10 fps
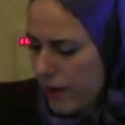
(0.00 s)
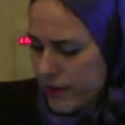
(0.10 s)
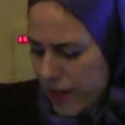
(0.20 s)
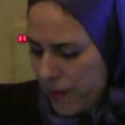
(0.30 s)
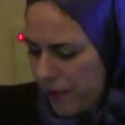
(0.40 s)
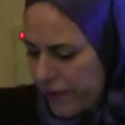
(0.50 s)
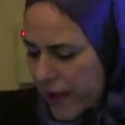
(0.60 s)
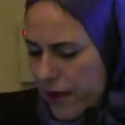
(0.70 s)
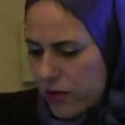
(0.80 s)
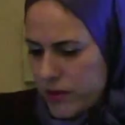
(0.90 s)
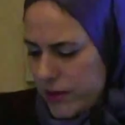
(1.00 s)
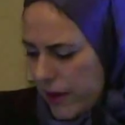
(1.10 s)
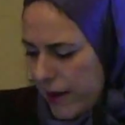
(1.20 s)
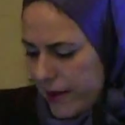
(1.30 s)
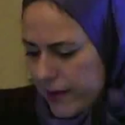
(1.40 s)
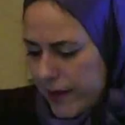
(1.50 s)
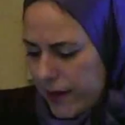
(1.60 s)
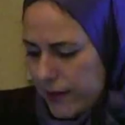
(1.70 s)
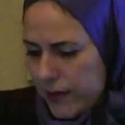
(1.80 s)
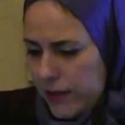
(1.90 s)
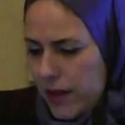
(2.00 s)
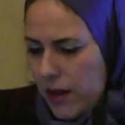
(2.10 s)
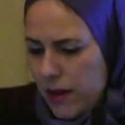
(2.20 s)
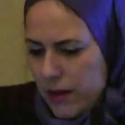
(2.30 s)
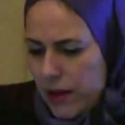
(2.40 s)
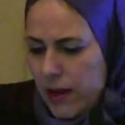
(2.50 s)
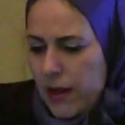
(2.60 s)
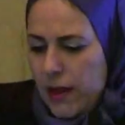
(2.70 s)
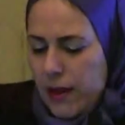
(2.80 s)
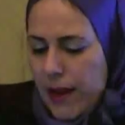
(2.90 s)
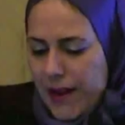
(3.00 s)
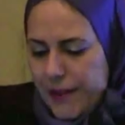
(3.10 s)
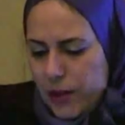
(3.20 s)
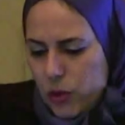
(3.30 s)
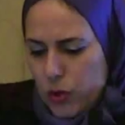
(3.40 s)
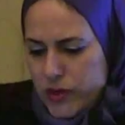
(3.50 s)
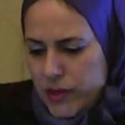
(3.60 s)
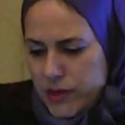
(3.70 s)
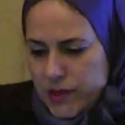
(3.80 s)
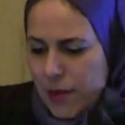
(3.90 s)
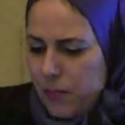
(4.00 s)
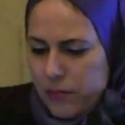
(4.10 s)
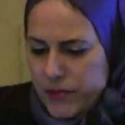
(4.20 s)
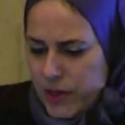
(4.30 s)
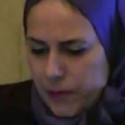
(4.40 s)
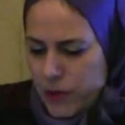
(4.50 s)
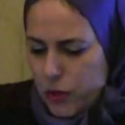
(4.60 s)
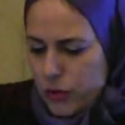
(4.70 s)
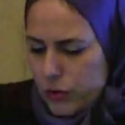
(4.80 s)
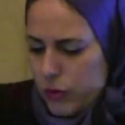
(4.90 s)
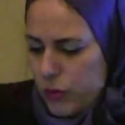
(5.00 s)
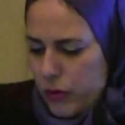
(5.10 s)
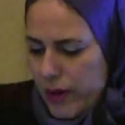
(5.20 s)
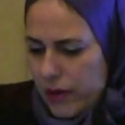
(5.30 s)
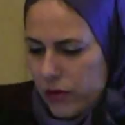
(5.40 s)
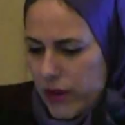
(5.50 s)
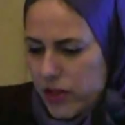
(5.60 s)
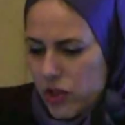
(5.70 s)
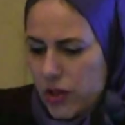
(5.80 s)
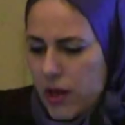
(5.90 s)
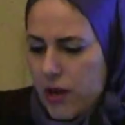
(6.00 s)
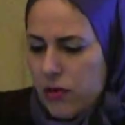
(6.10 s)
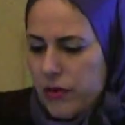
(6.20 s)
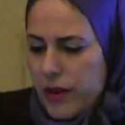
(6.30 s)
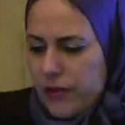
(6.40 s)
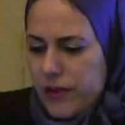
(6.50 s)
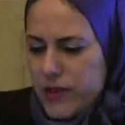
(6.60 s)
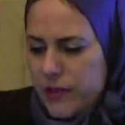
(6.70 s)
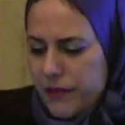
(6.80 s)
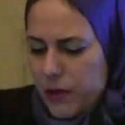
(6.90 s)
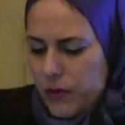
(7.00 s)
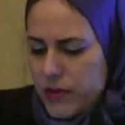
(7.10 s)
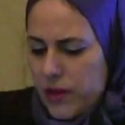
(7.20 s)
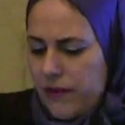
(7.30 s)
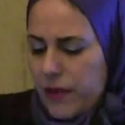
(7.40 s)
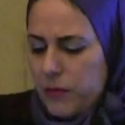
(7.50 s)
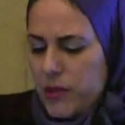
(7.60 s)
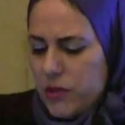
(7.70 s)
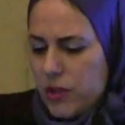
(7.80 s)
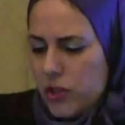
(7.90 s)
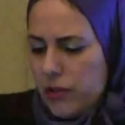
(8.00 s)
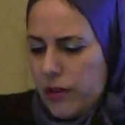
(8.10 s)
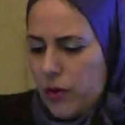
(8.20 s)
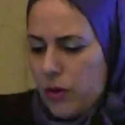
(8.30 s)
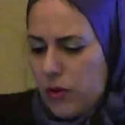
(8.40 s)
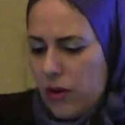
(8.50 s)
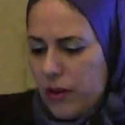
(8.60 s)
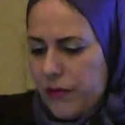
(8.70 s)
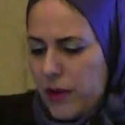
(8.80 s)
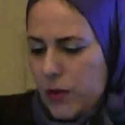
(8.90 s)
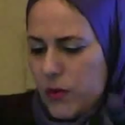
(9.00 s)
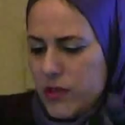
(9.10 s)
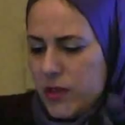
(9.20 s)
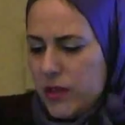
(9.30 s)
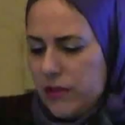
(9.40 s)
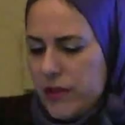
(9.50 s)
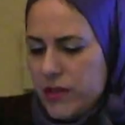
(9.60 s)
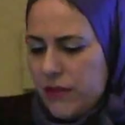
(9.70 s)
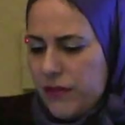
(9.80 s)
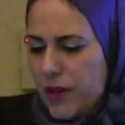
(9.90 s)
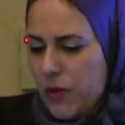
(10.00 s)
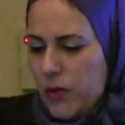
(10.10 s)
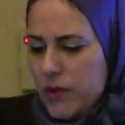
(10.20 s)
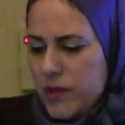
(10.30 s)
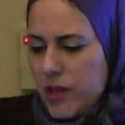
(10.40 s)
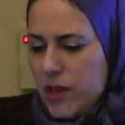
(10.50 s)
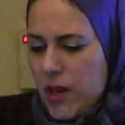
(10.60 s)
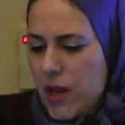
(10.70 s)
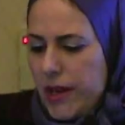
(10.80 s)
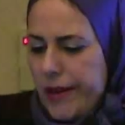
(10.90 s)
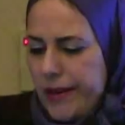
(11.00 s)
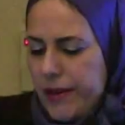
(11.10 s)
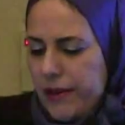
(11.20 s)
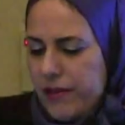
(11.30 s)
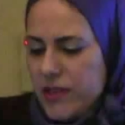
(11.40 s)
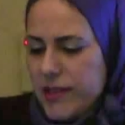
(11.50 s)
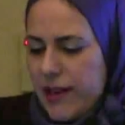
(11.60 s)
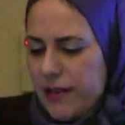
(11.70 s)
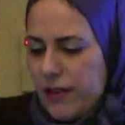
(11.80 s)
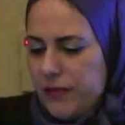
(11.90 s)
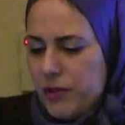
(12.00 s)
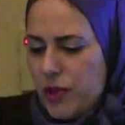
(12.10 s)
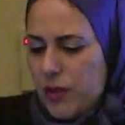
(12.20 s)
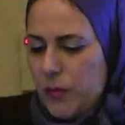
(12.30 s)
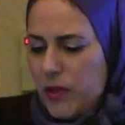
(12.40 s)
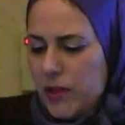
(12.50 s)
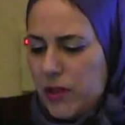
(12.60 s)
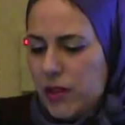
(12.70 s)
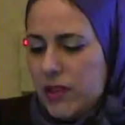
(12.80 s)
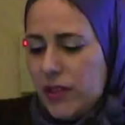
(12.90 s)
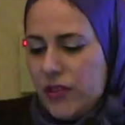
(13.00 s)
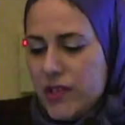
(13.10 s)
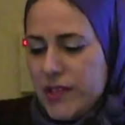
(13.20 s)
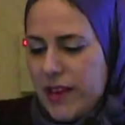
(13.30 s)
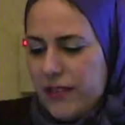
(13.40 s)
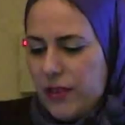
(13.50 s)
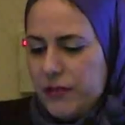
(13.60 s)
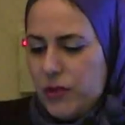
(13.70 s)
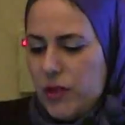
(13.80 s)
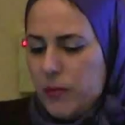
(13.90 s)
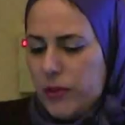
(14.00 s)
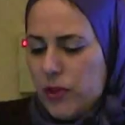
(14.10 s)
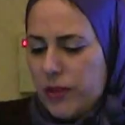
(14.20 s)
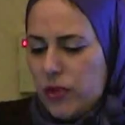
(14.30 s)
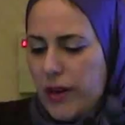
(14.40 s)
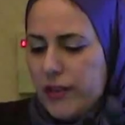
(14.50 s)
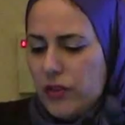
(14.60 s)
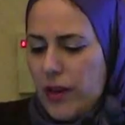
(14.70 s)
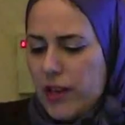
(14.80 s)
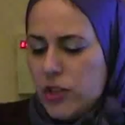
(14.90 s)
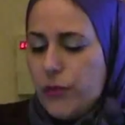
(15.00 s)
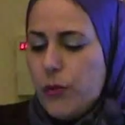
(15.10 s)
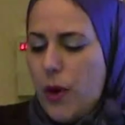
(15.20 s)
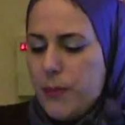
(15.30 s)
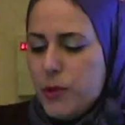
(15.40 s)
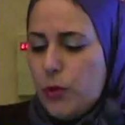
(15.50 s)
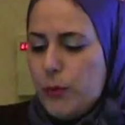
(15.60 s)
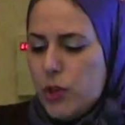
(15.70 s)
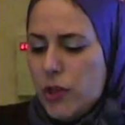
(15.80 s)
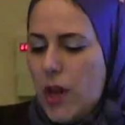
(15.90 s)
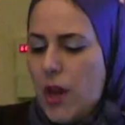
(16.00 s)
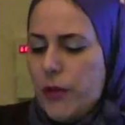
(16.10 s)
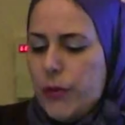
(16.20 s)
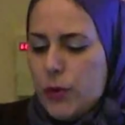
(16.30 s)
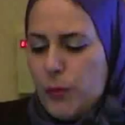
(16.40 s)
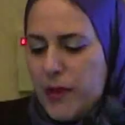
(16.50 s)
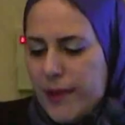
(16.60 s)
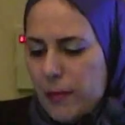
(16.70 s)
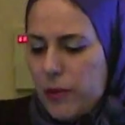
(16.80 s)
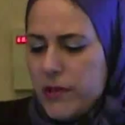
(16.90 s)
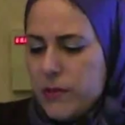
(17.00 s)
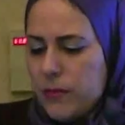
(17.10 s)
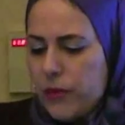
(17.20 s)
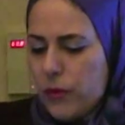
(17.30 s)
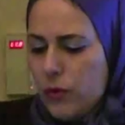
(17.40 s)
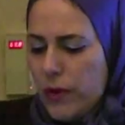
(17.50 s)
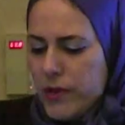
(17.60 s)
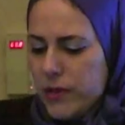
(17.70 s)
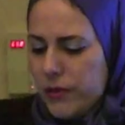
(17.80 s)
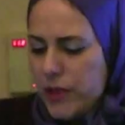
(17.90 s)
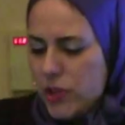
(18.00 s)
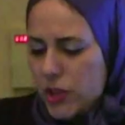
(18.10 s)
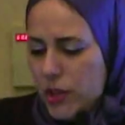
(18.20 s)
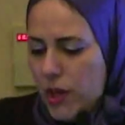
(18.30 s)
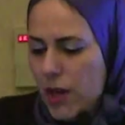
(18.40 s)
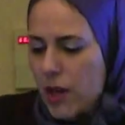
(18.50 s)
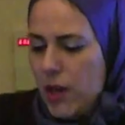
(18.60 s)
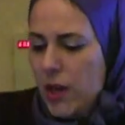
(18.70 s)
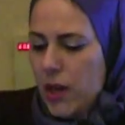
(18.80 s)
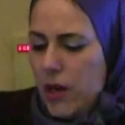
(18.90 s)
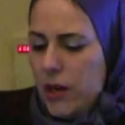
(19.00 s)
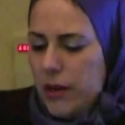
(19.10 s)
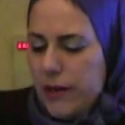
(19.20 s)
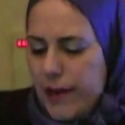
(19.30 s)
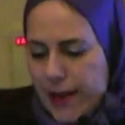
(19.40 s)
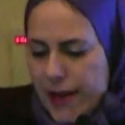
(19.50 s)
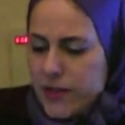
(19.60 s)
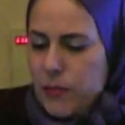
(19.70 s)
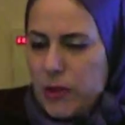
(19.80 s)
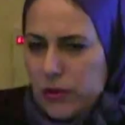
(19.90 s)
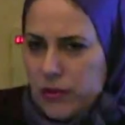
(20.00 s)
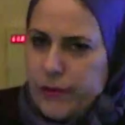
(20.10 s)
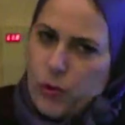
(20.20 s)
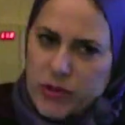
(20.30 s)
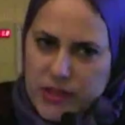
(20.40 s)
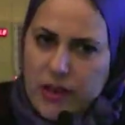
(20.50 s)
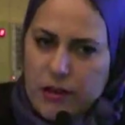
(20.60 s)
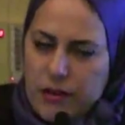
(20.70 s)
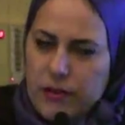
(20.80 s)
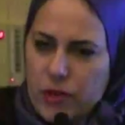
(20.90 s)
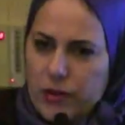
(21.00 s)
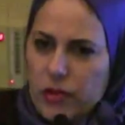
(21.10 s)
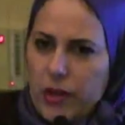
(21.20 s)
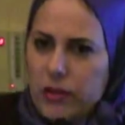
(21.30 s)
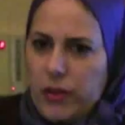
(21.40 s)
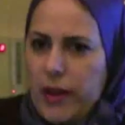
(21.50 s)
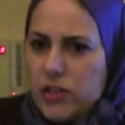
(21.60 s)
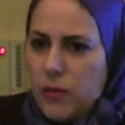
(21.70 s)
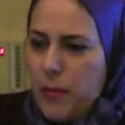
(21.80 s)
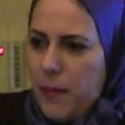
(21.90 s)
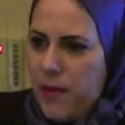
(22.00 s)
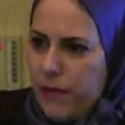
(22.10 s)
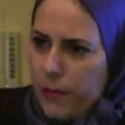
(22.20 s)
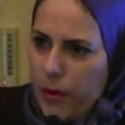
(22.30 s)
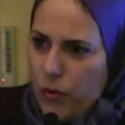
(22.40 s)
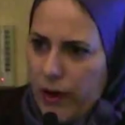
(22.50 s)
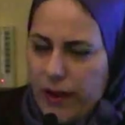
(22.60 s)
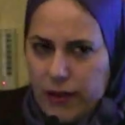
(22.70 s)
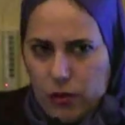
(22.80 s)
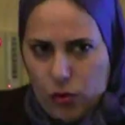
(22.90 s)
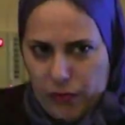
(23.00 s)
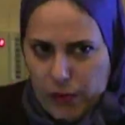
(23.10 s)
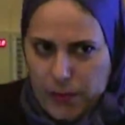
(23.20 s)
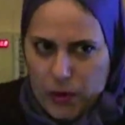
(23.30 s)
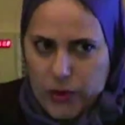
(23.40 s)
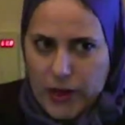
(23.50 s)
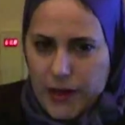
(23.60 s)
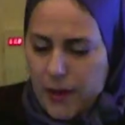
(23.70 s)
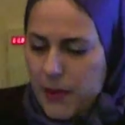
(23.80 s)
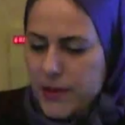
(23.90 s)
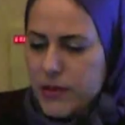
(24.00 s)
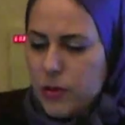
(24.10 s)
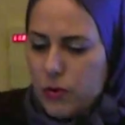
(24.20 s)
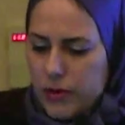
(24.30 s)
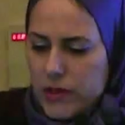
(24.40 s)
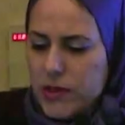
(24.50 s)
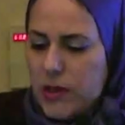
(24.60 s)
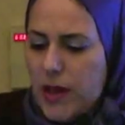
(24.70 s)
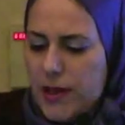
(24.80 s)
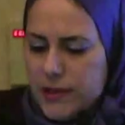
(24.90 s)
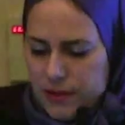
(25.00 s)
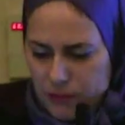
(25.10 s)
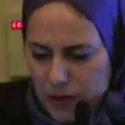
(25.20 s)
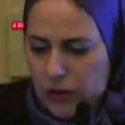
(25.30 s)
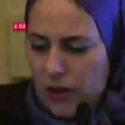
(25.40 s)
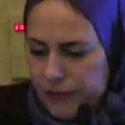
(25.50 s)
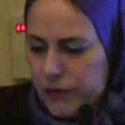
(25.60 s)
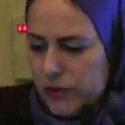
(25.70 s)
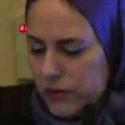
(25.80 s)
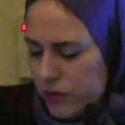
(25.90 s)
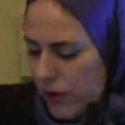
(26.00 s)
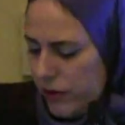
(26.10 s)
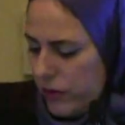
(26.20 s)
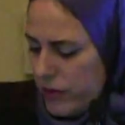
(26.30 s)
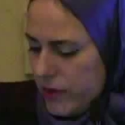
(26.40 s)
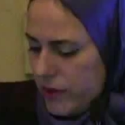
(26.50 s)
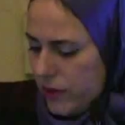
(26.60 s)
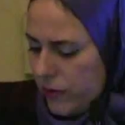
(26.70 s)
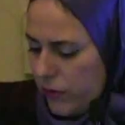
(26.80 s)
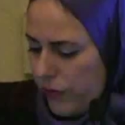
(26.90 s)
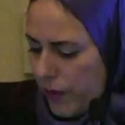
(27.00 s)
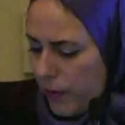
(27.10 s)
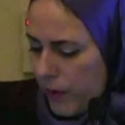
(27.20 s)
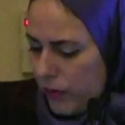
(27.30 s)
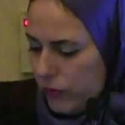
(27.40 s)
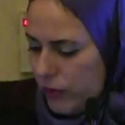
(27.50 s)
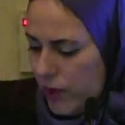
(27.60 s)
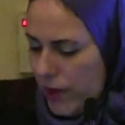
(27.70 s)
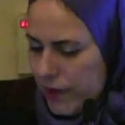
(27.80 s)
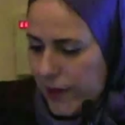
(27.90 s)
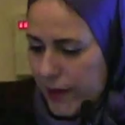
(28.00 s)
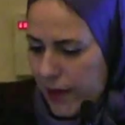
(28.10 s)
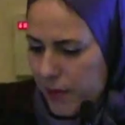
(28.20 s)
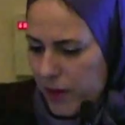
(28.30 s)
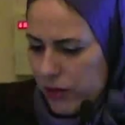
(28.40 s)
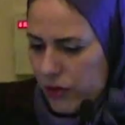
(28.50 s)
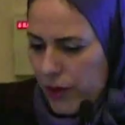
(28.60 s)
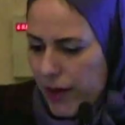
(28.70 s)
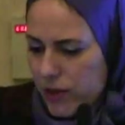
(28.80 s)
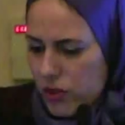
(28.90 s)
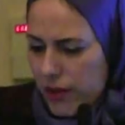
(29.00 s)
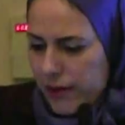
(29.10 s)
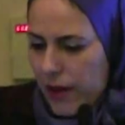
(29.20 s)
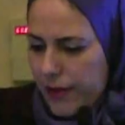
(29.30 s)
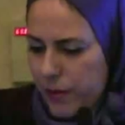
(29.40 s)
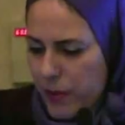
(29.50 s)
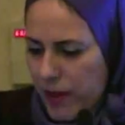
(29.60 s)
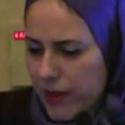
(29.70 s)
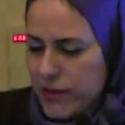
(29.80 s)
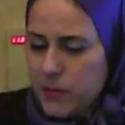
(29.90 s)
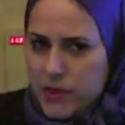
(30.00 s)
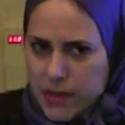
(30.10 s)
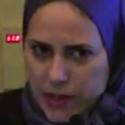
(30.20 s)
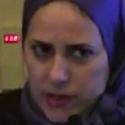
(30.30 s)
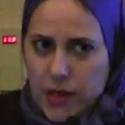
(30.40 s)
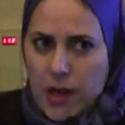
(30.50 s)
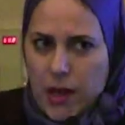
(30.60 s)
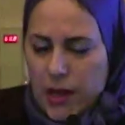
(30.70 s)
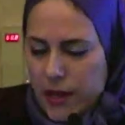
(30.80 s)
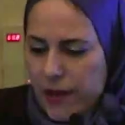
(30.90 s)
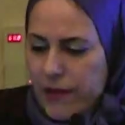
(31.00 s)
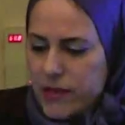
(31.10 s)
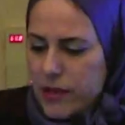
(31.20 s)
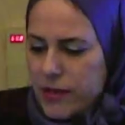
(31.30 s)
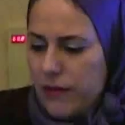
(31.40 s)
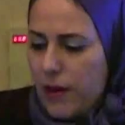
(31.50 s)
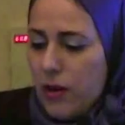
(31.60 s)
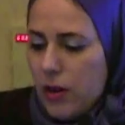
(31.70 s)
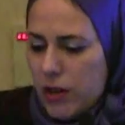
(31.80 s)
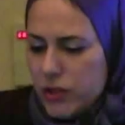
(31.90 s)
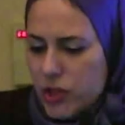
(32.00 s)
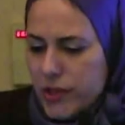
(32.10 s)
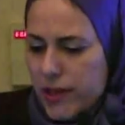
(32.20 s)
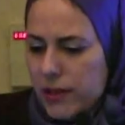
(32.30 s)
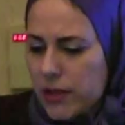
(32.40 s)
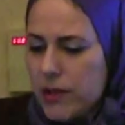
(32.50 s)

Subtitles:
Some of the errors I detected. Underdoses, some due to calculation error, increase the frequency of administration, wrong frequency, decrease the frequency, increased length of treatment, decreased length of treatment, drug-drug interaction through absorption, through metabolism, through excretion, enhancement, of course, the drug-drug interaction may be pharmacokinetic or pharmacodynamics. So this enhancement of drug toxicity through pharmacodynamic interaction and other mechanisms, this the results of oncology center.